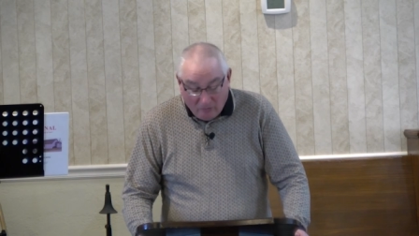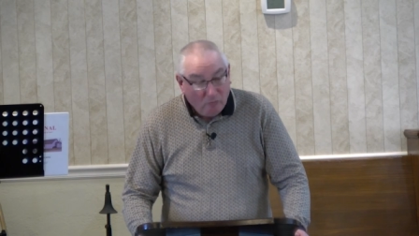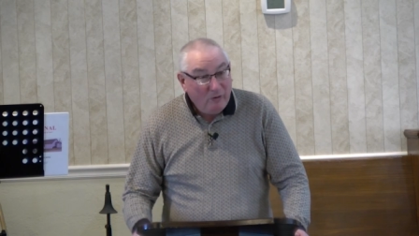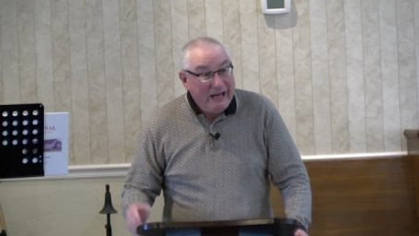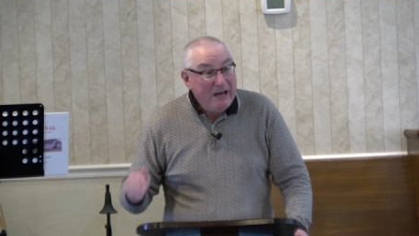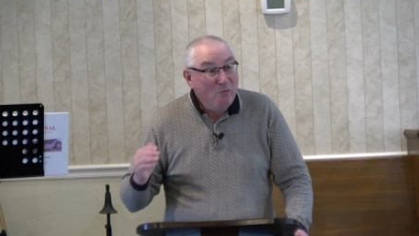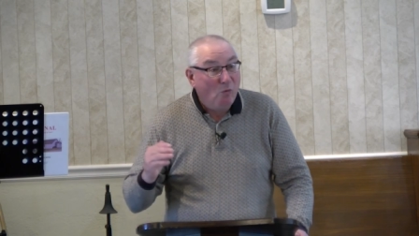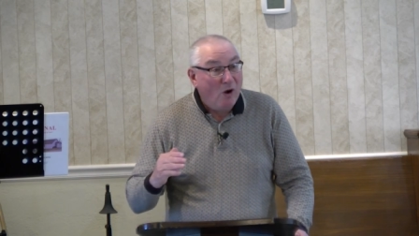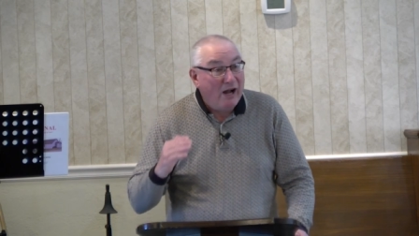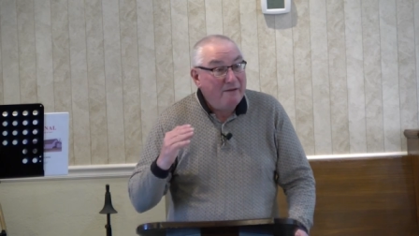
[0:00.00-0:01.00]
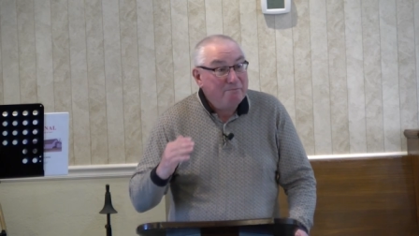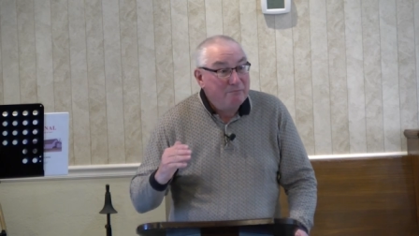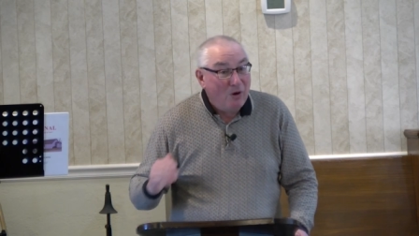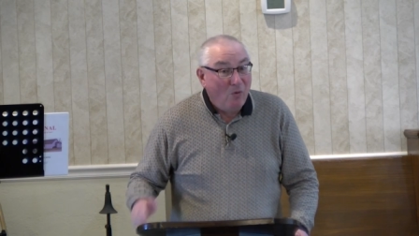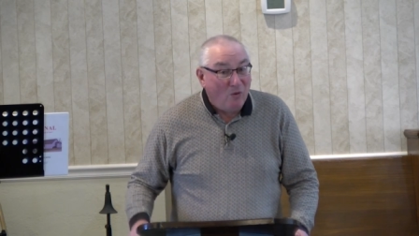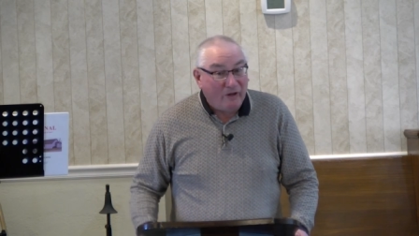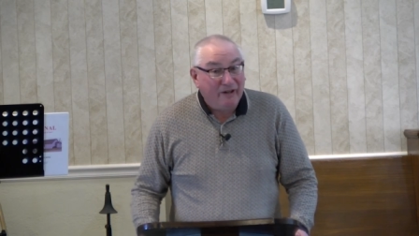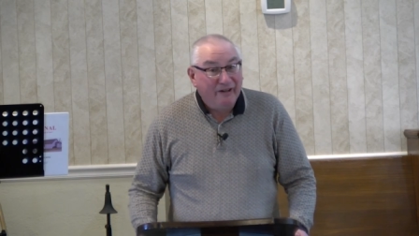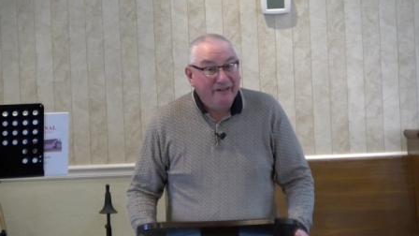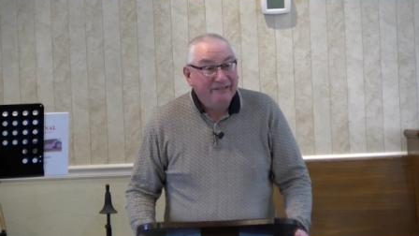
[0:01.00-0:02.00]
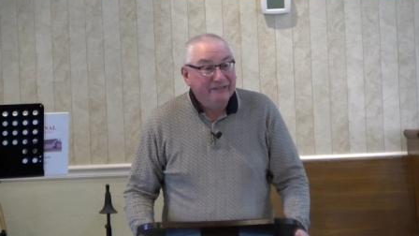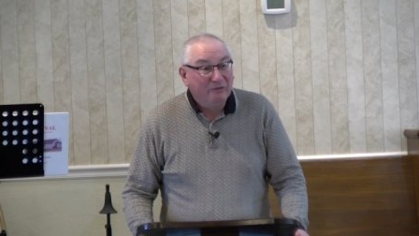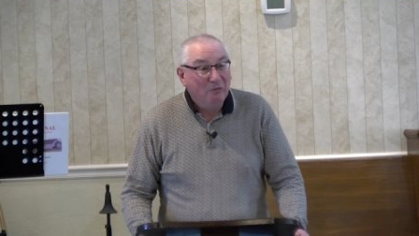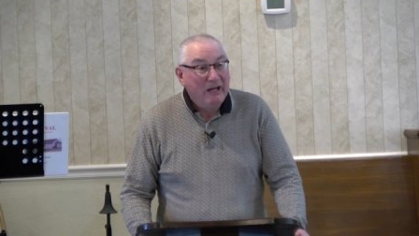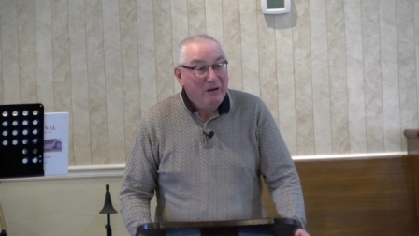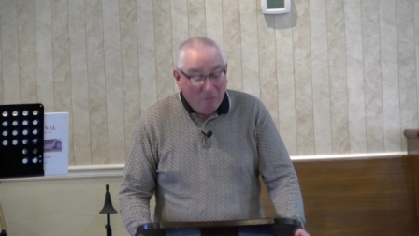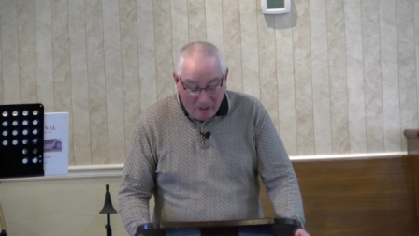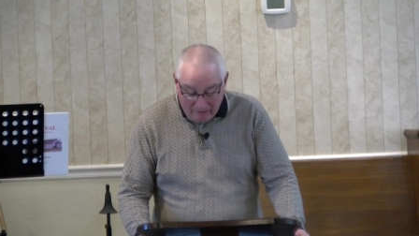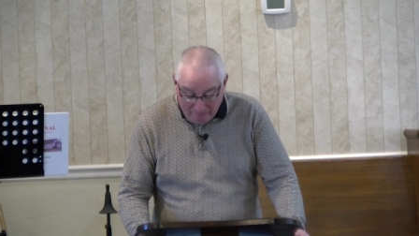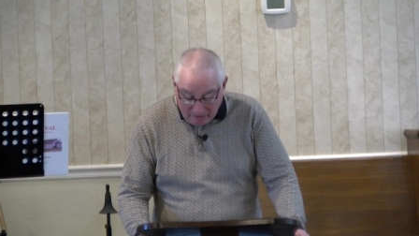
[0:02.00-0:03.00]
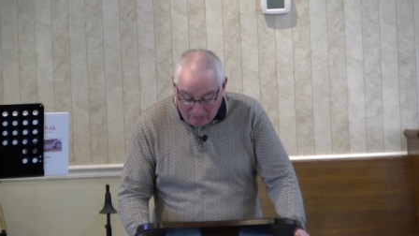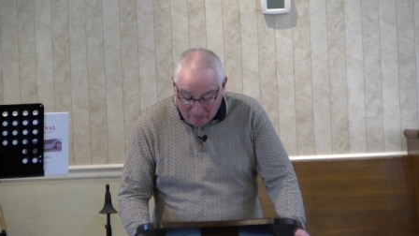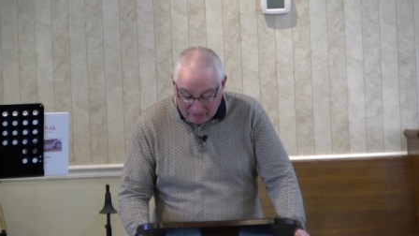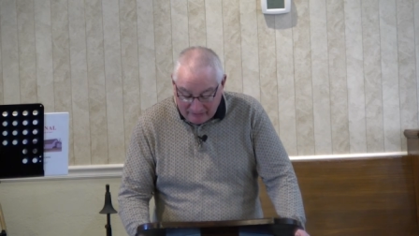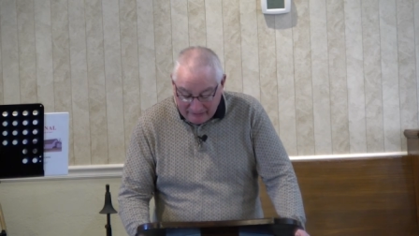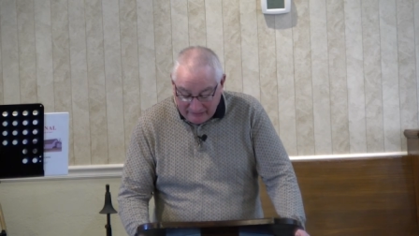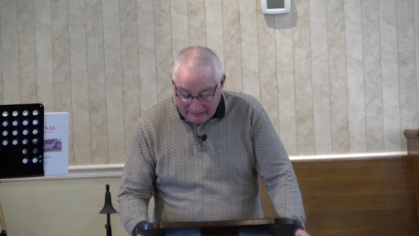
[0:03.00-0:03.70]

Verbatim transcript: We want more. We want more.